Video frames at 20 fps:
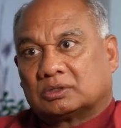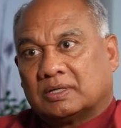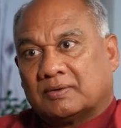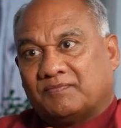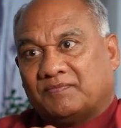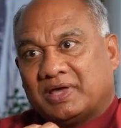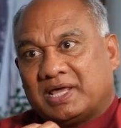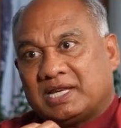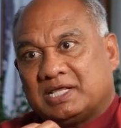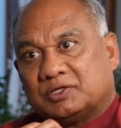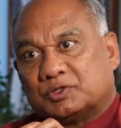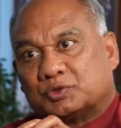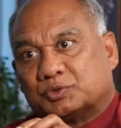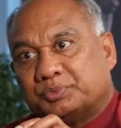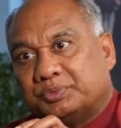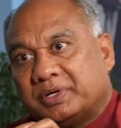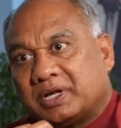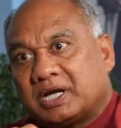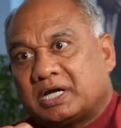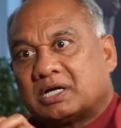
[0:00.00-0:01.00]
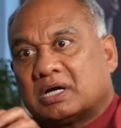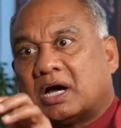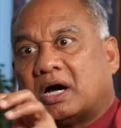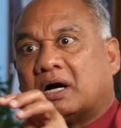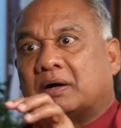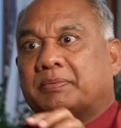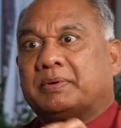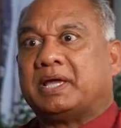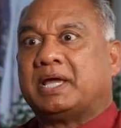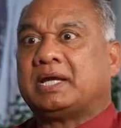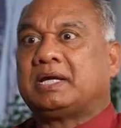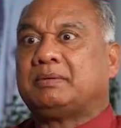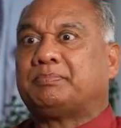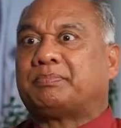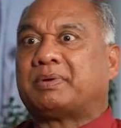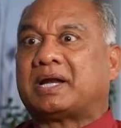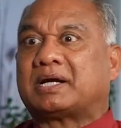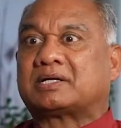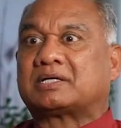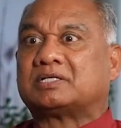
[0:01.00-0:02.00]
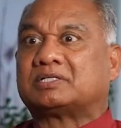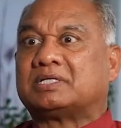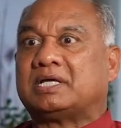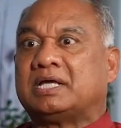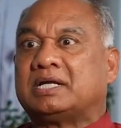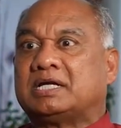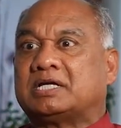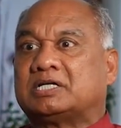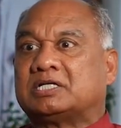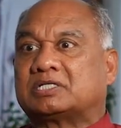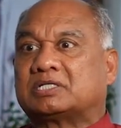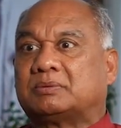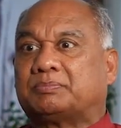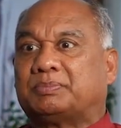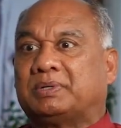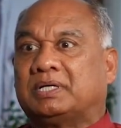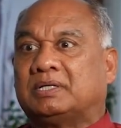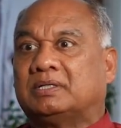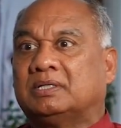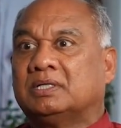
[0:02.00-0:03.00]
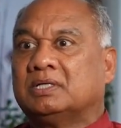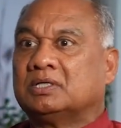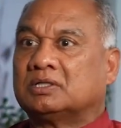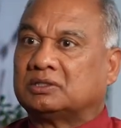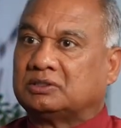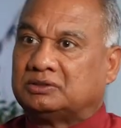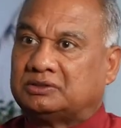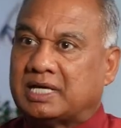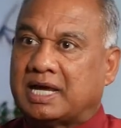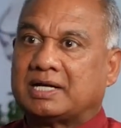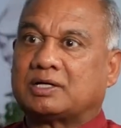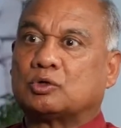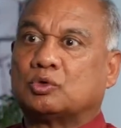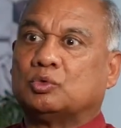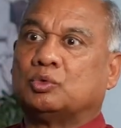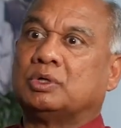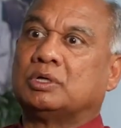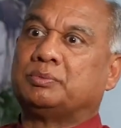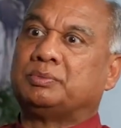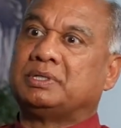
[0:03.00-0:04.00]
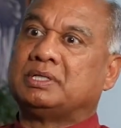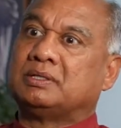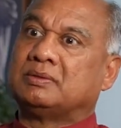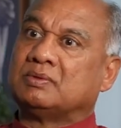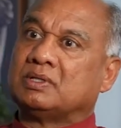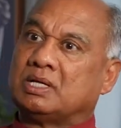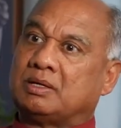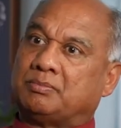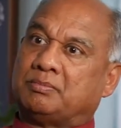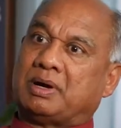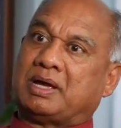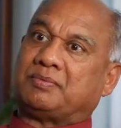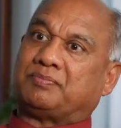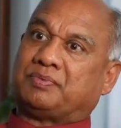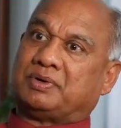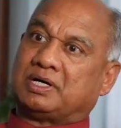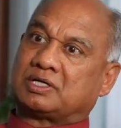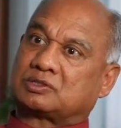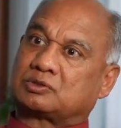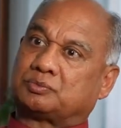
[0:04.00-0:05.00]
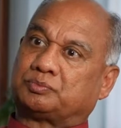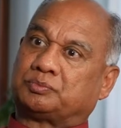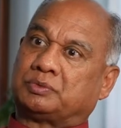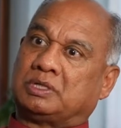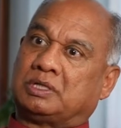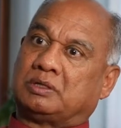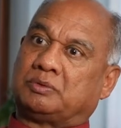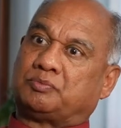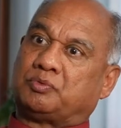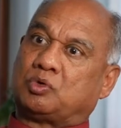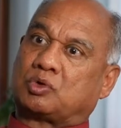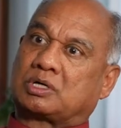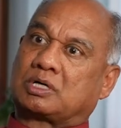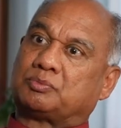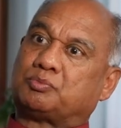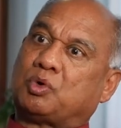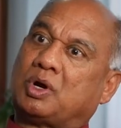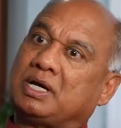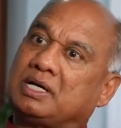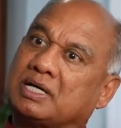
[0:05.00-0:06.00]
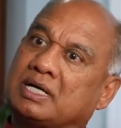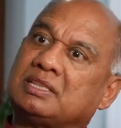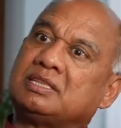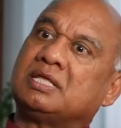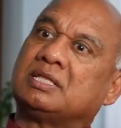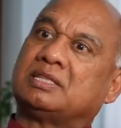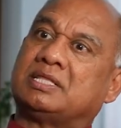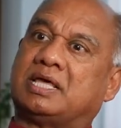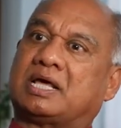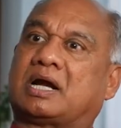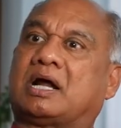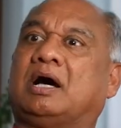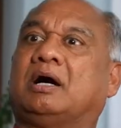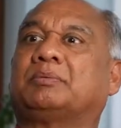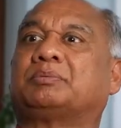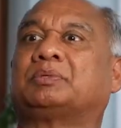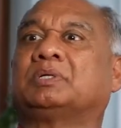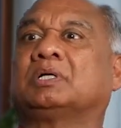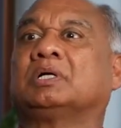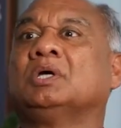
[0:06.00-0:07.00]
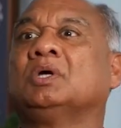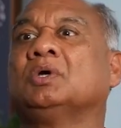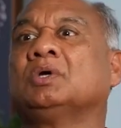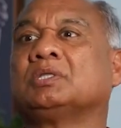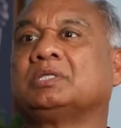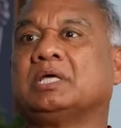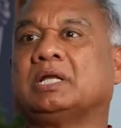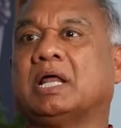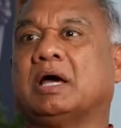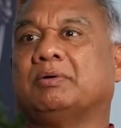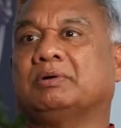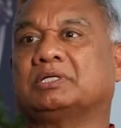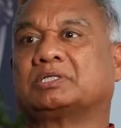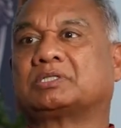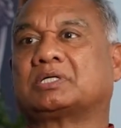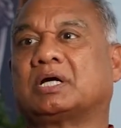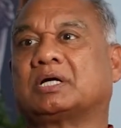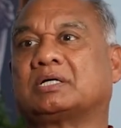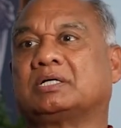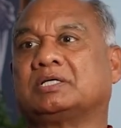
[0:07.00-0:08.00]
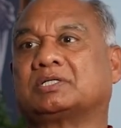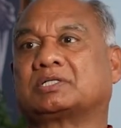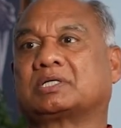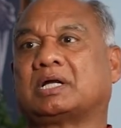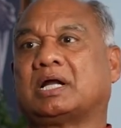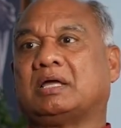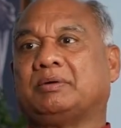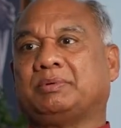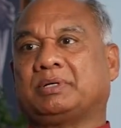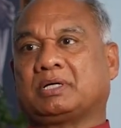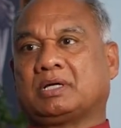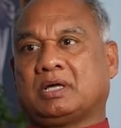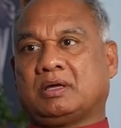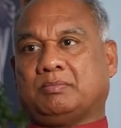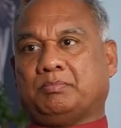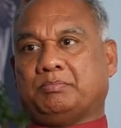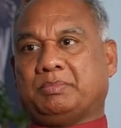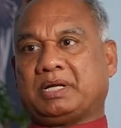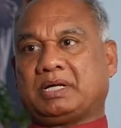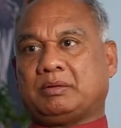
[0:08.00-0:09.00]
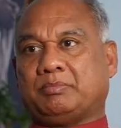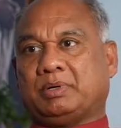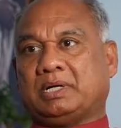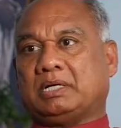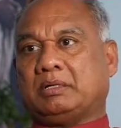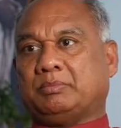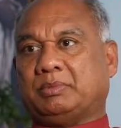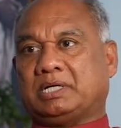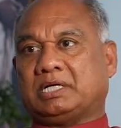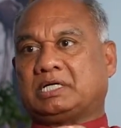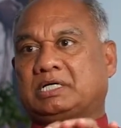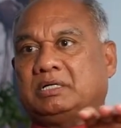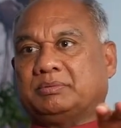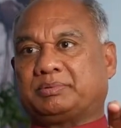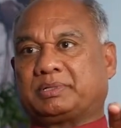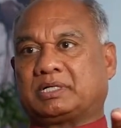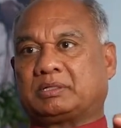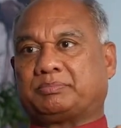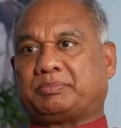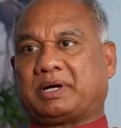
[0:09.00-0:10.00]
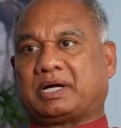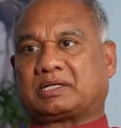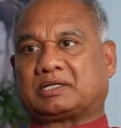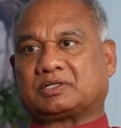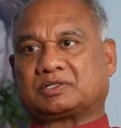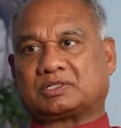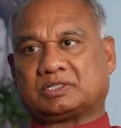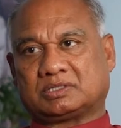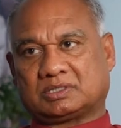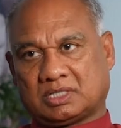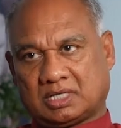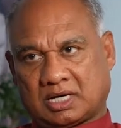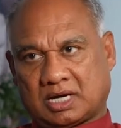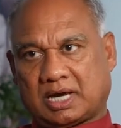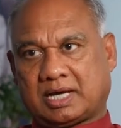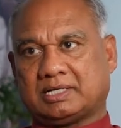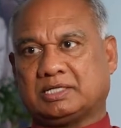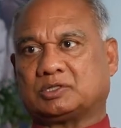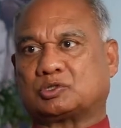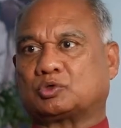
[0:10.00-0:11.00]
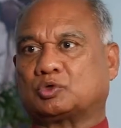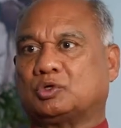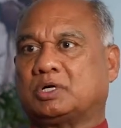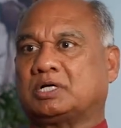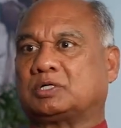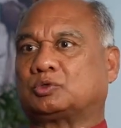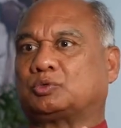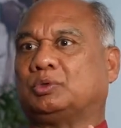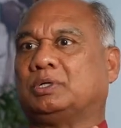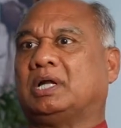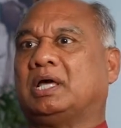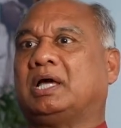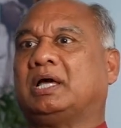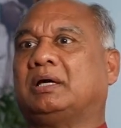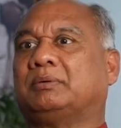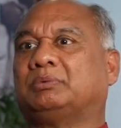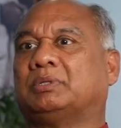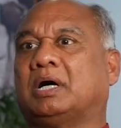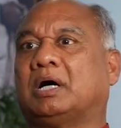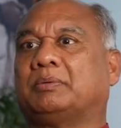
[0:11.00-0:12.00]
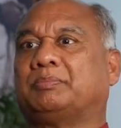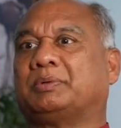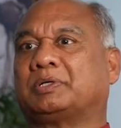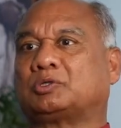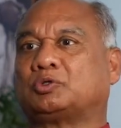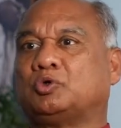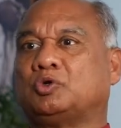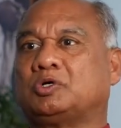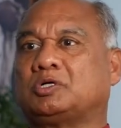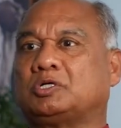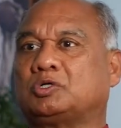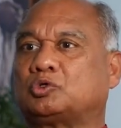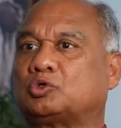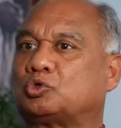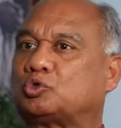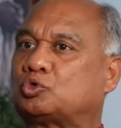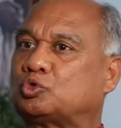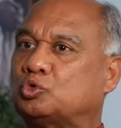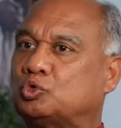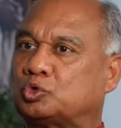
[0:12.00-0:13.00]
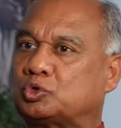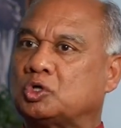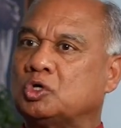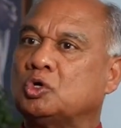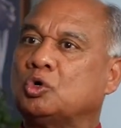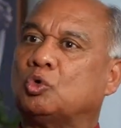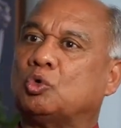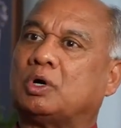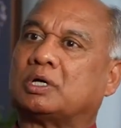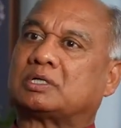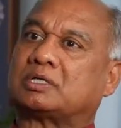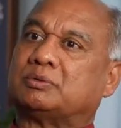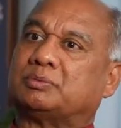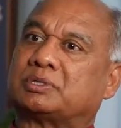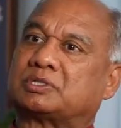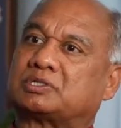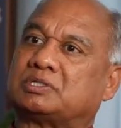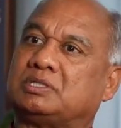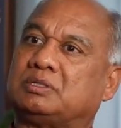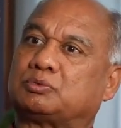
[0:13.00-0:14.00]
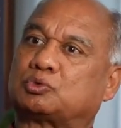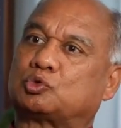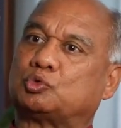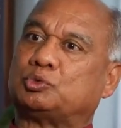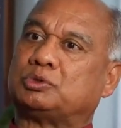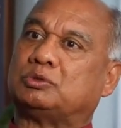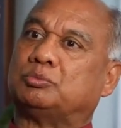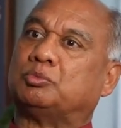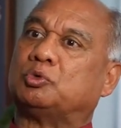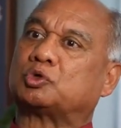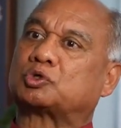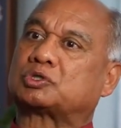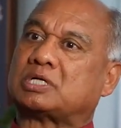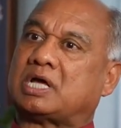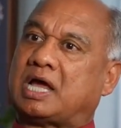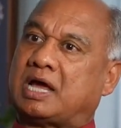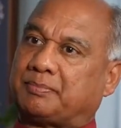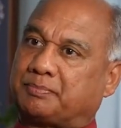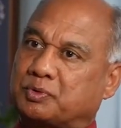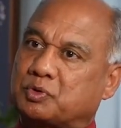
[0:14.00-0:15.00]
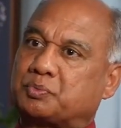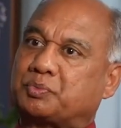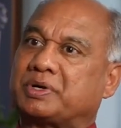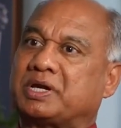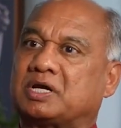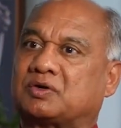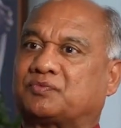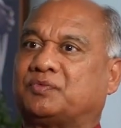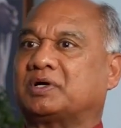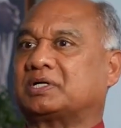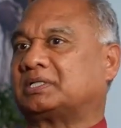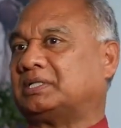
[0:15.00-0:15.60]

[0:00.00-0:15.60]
very spirit of any practice, any discipline. That will be my first focal point. And then thereafter, then I will start describing many, many, many different practices, and students will have the opportunity to choose whatever seems to be the most appropriate for